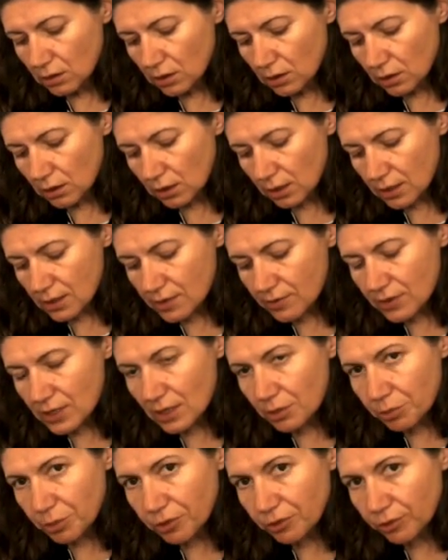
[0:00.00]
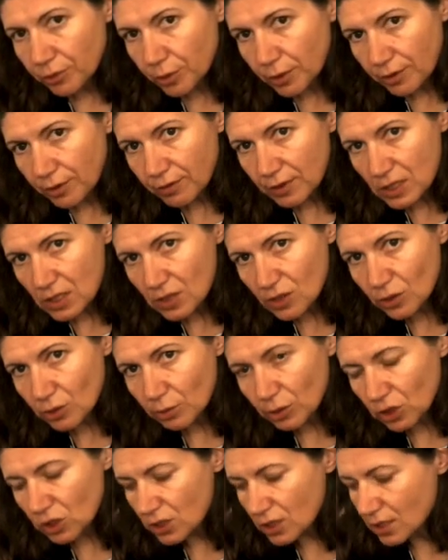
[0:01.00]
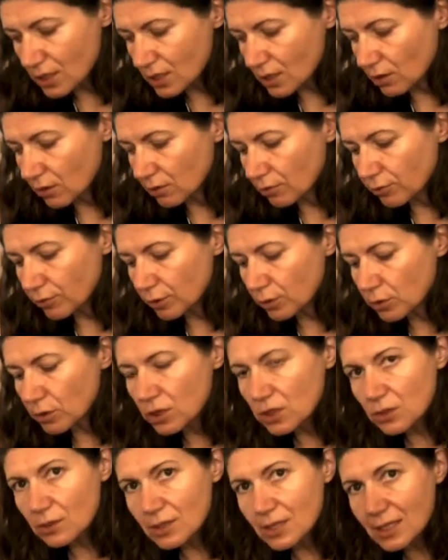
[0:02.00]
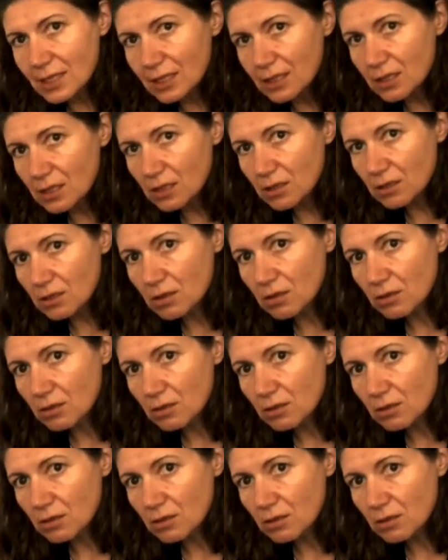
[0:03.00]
And as I've said before, if it's too much to sit on the floor, do it seated.